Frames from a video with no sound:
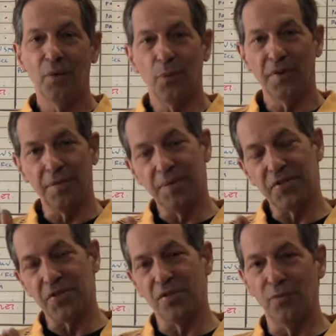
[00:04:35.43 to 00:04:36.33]
with the
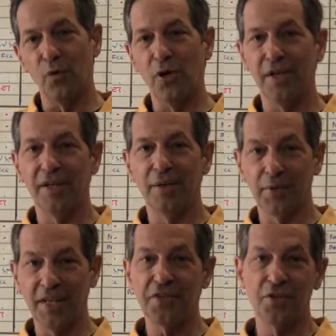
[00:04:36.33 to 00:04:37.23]
pieces of wood in
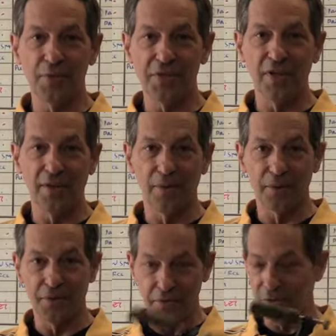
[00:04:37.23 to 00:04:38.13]
relation to each other,
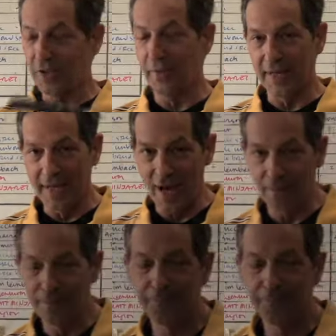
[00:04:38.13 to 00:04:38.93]
which I'll show you right now.